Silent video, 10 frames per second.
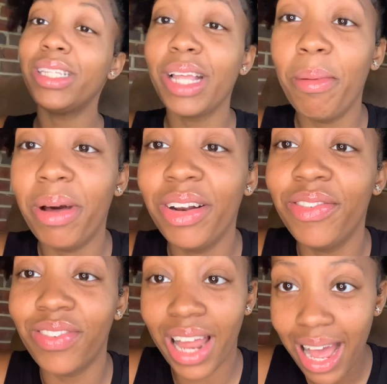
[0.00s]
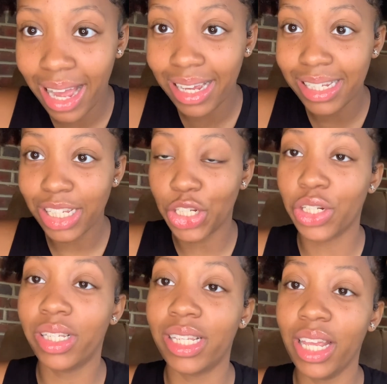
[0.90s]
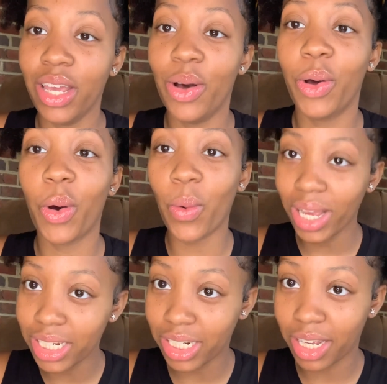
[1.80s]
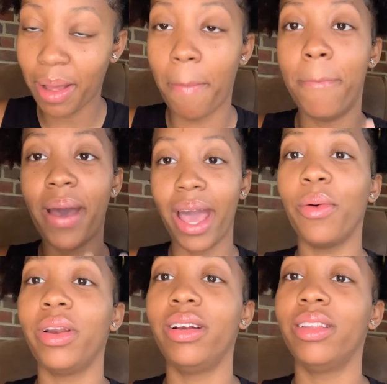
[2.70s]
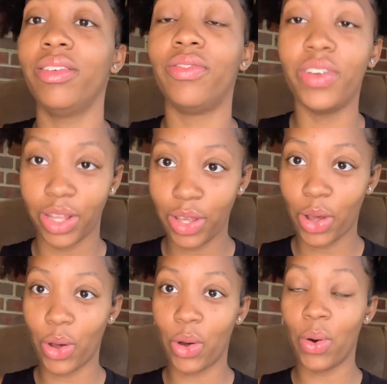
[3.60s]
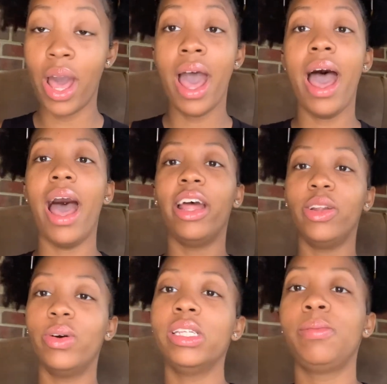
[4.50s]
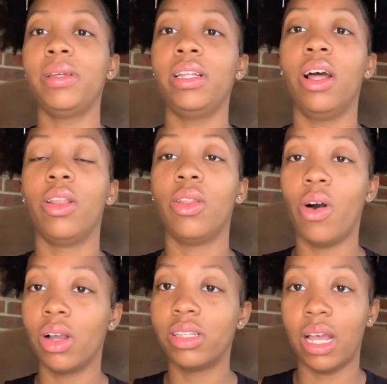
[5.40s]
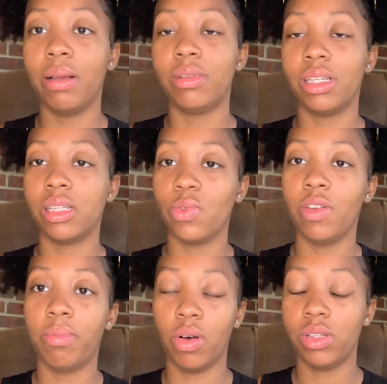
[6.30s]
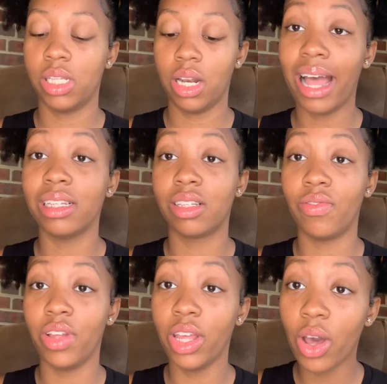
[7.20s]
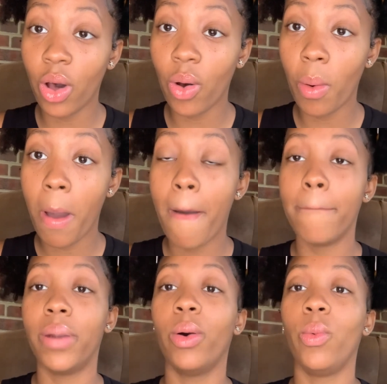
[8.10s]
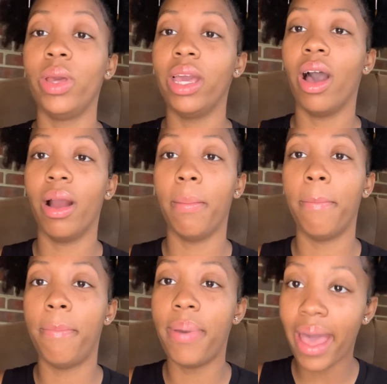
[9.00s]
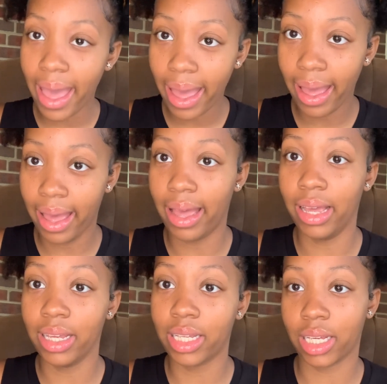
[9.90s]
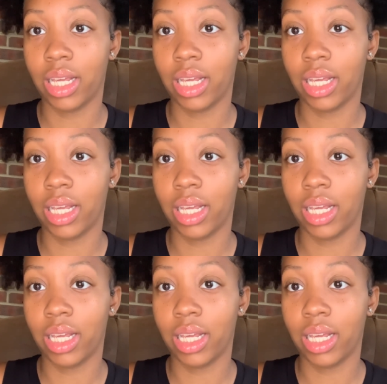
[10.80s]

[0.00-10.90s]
up, butterflies? It's your CEO, Quasia, back with another video. I know it's been a long time since we posted last video, but we are back.